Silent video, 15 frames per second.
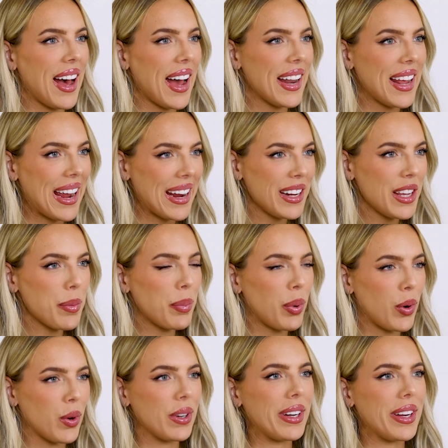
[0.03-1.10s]
At any
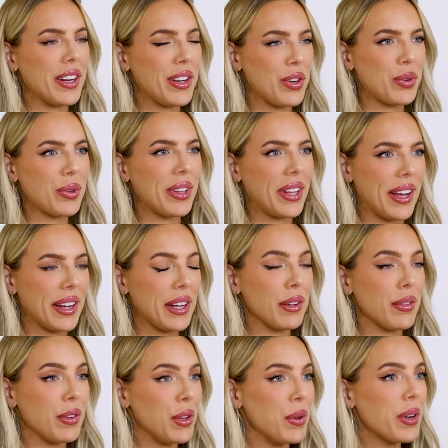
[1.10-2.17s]
point in your
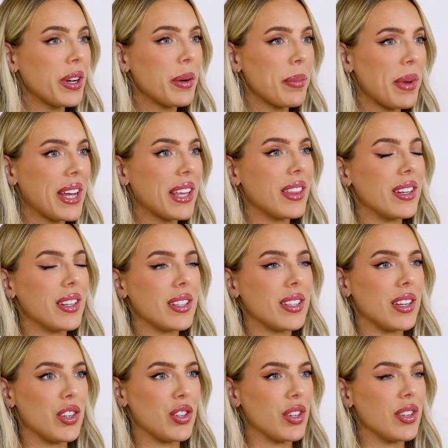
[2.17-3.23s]
life, you can make the
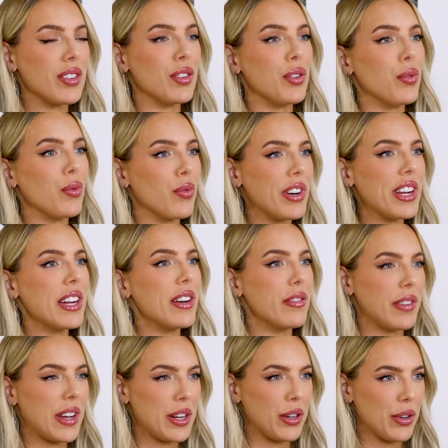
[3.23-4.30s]
decision to
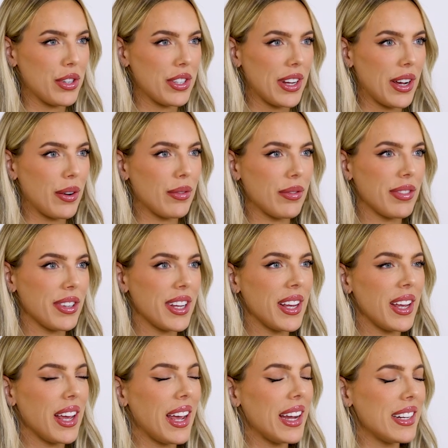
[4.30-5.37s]
reinvent yourself.
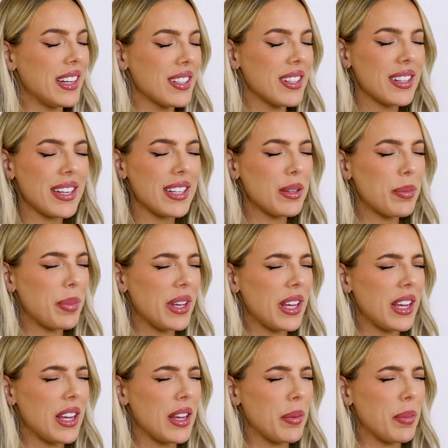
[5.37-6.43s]
It doesn't need to
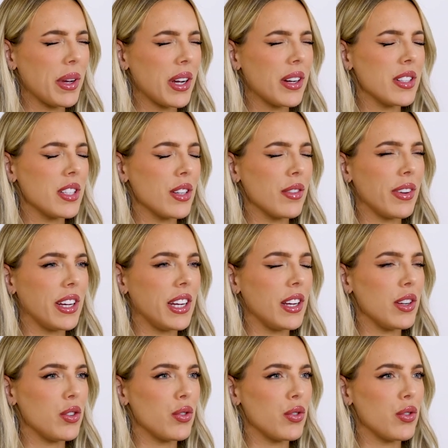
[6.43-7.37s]
be because of a